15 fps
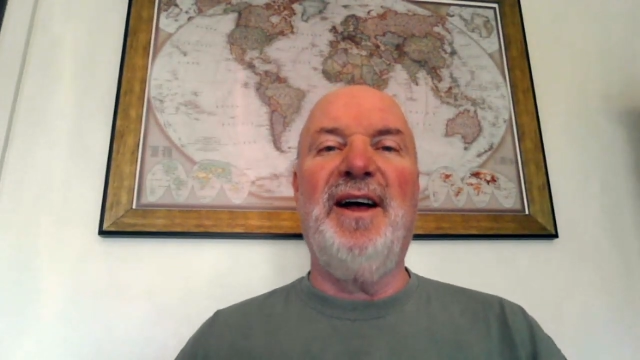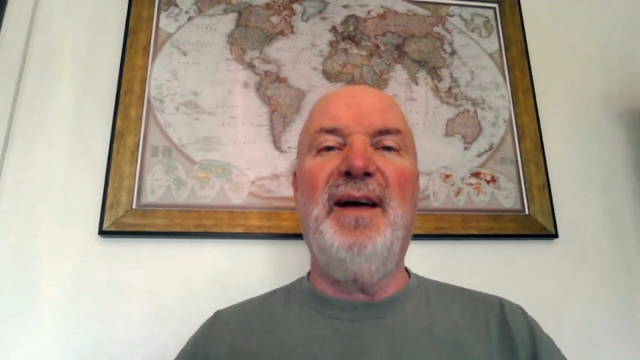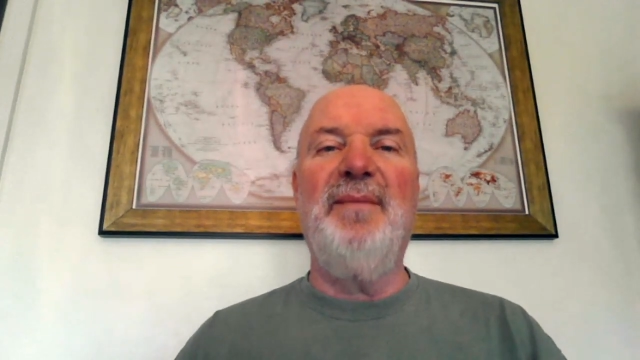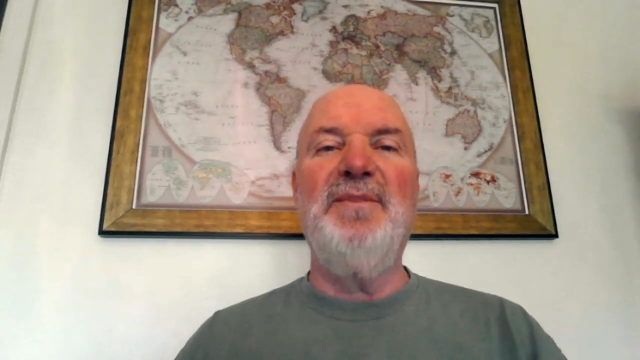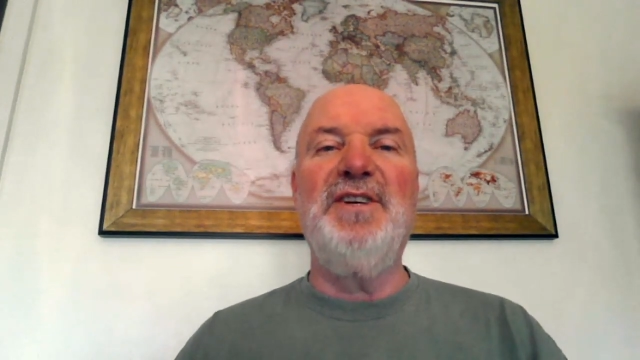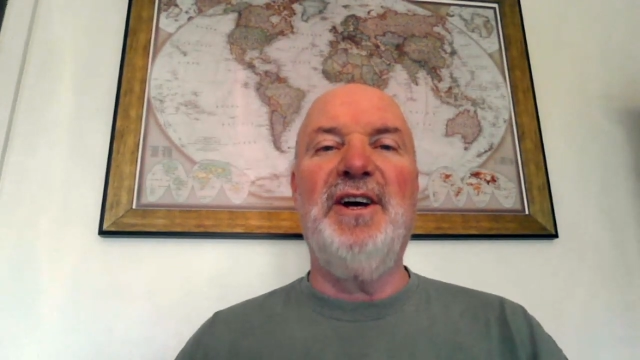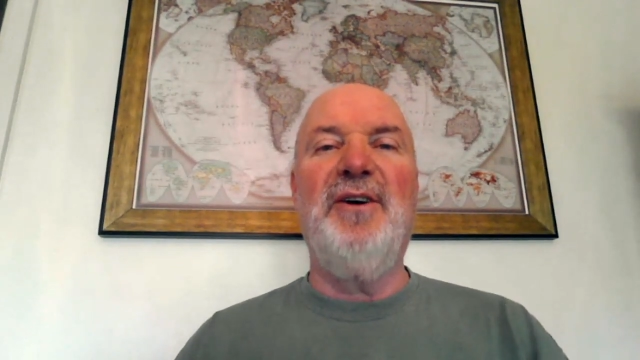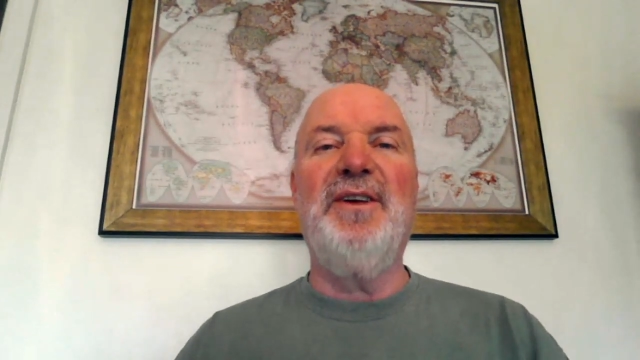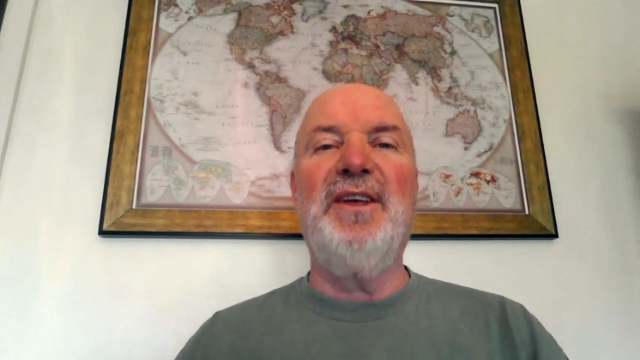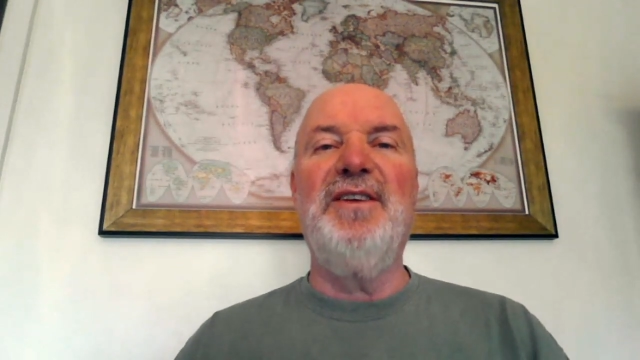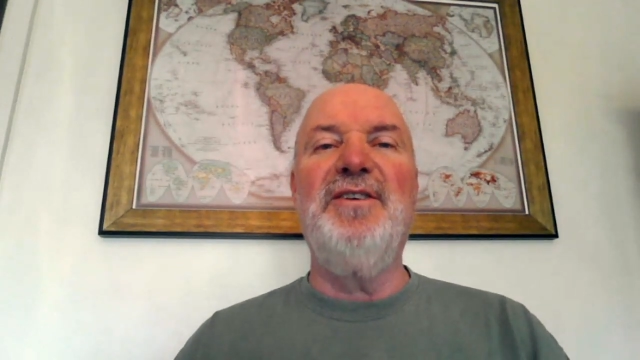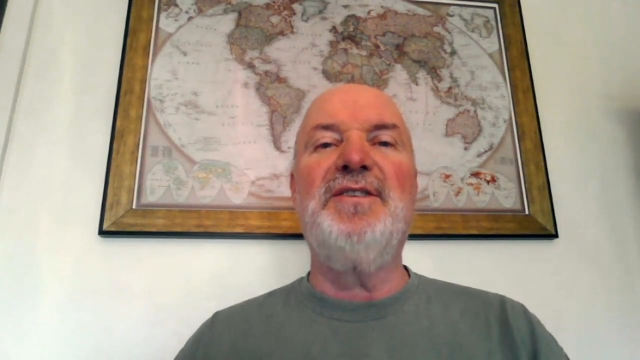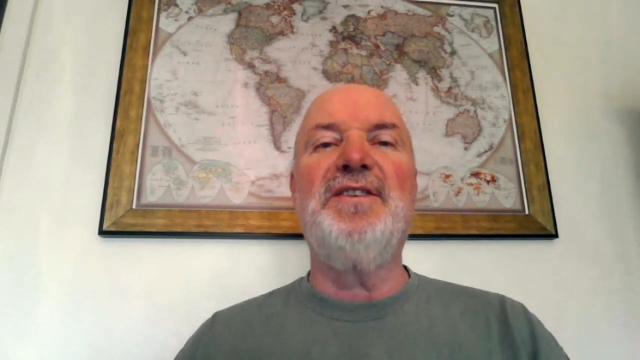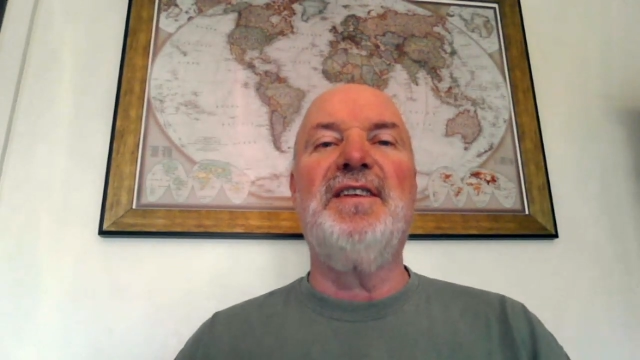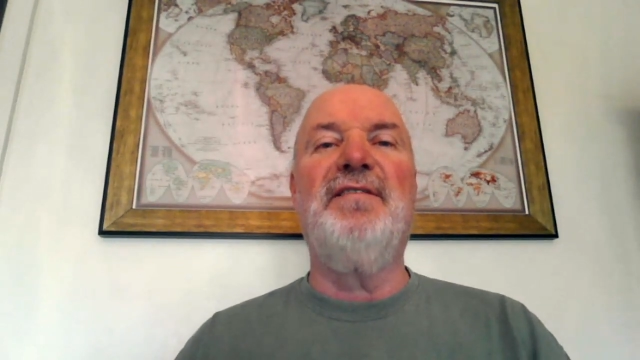I am Joe. Get
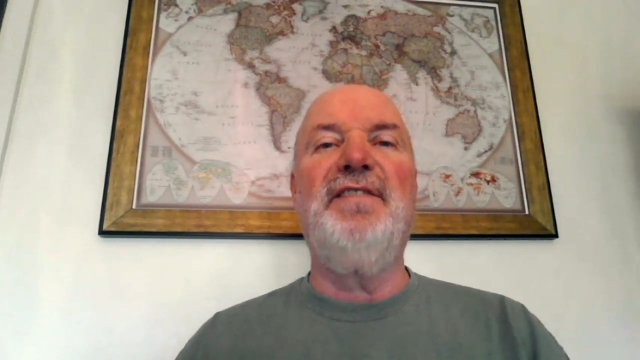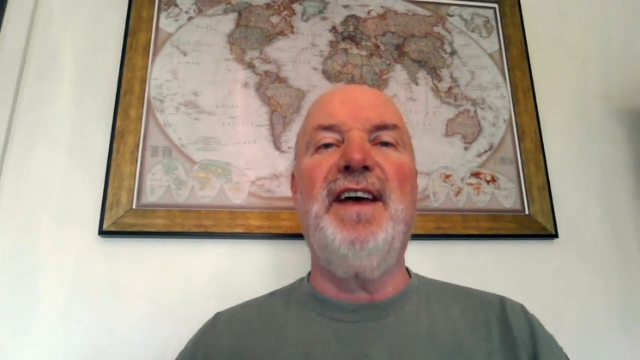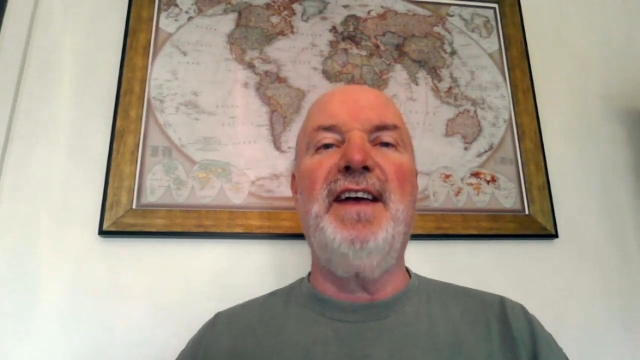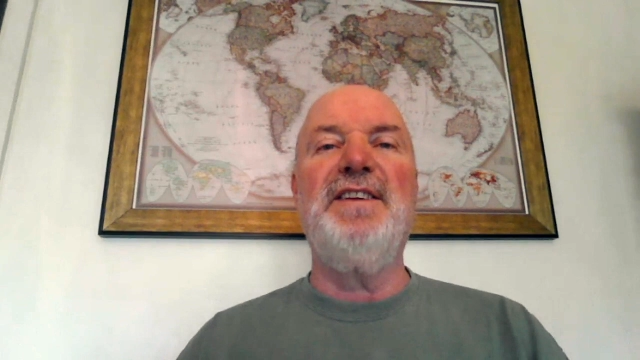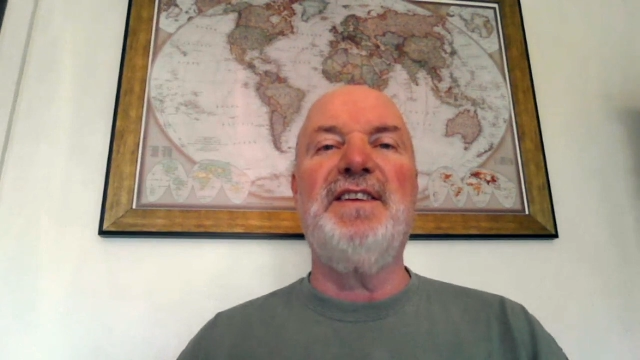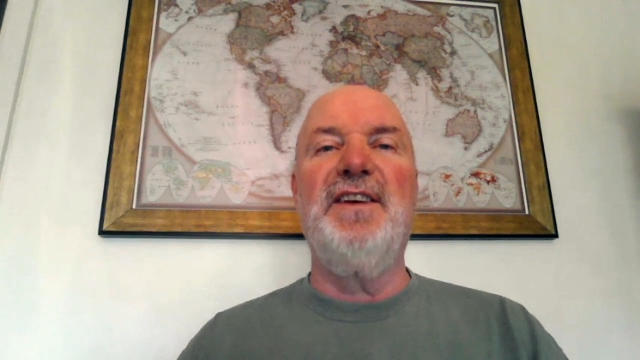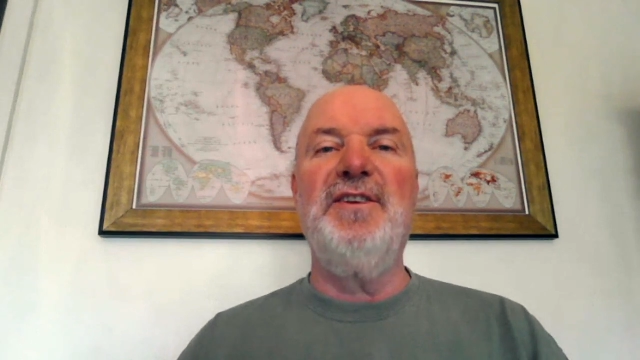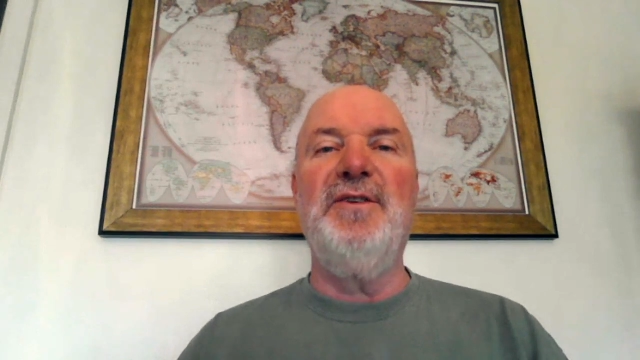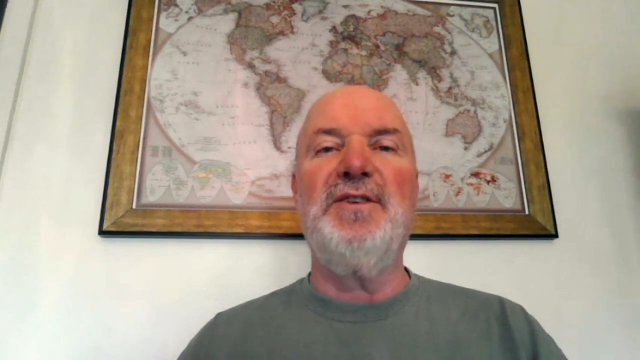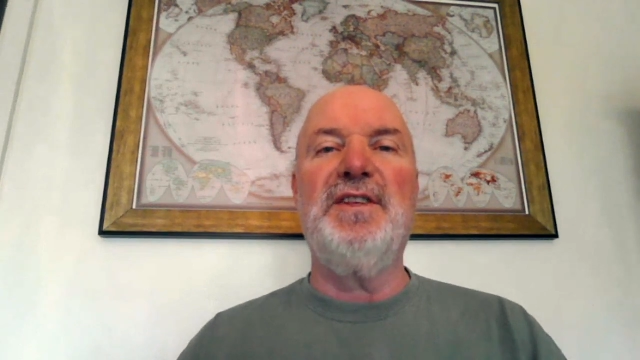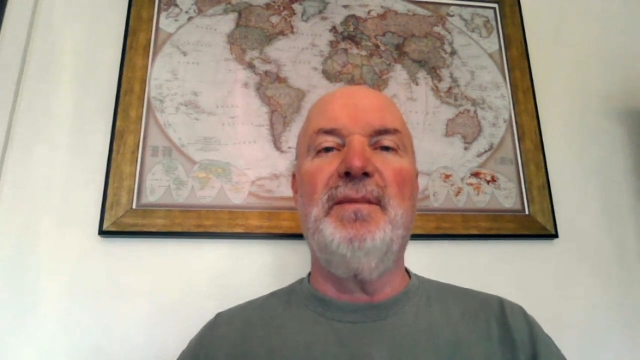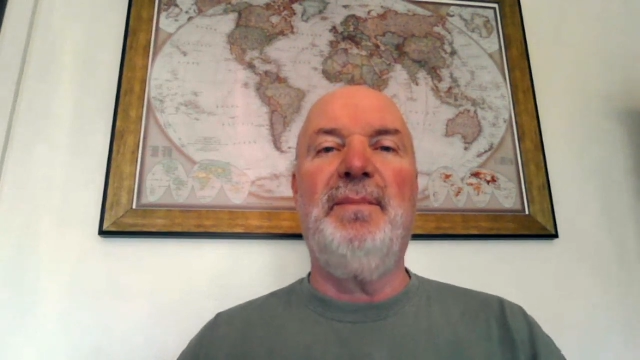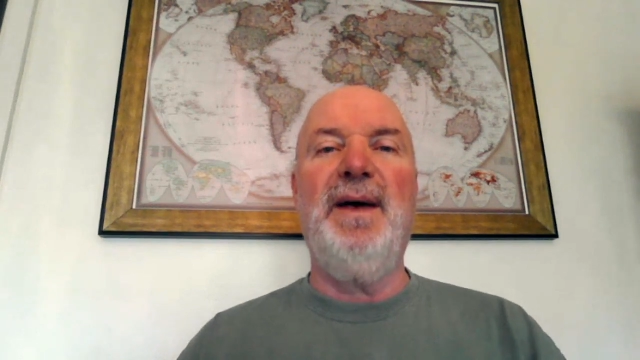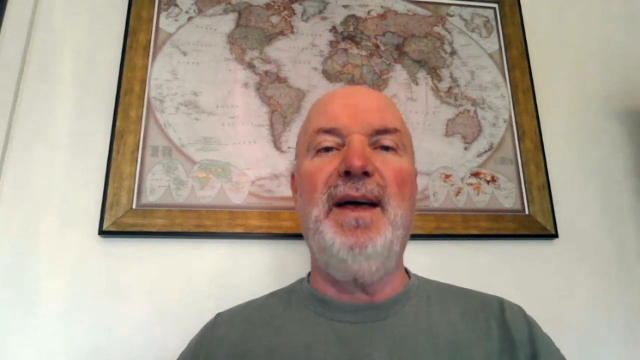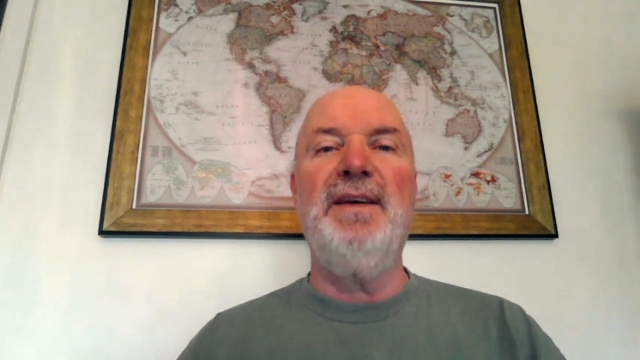used to the face, get used
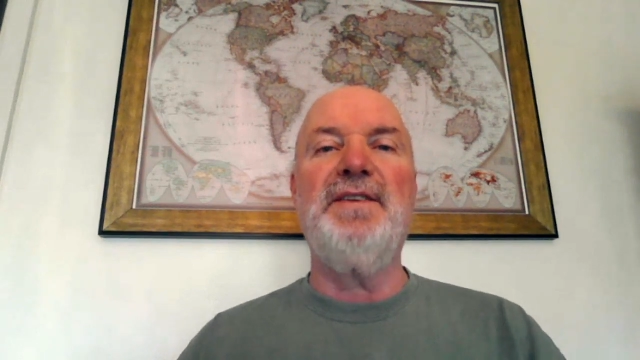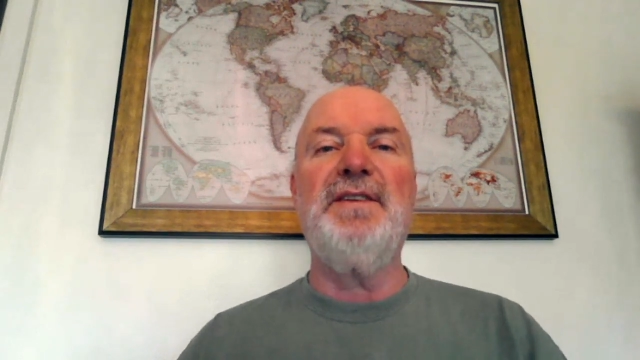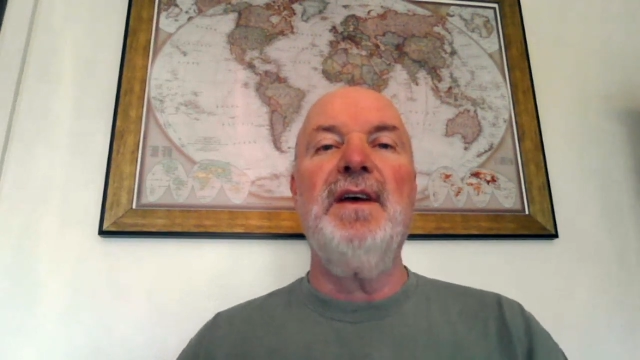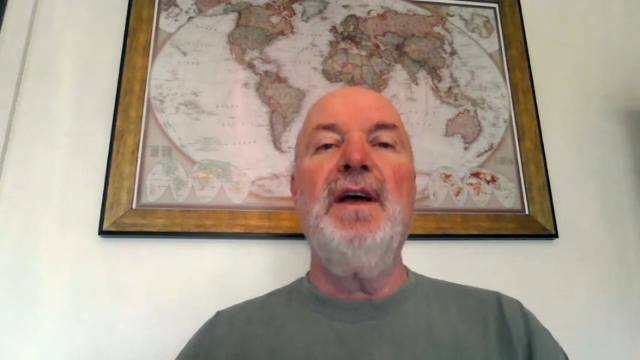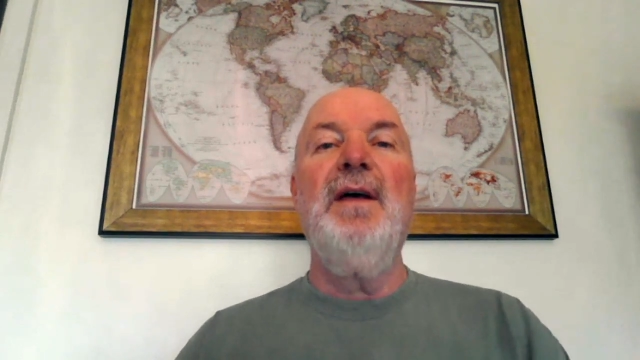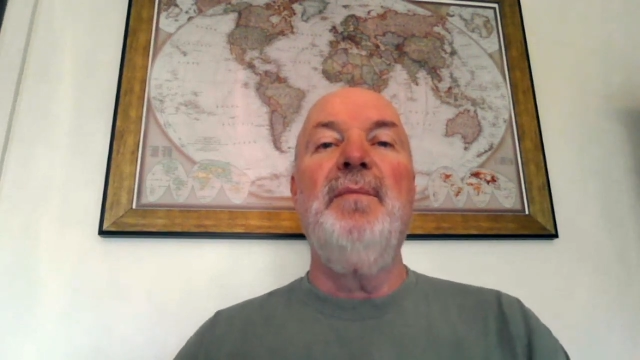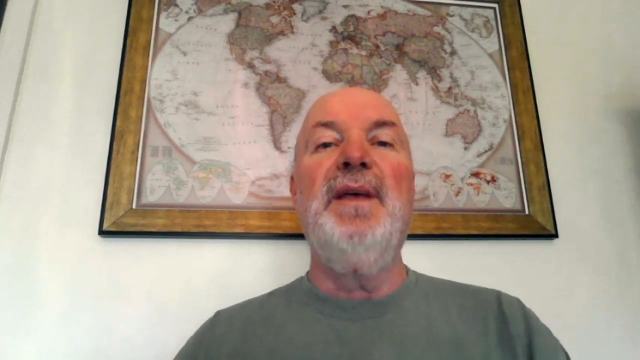to the pace,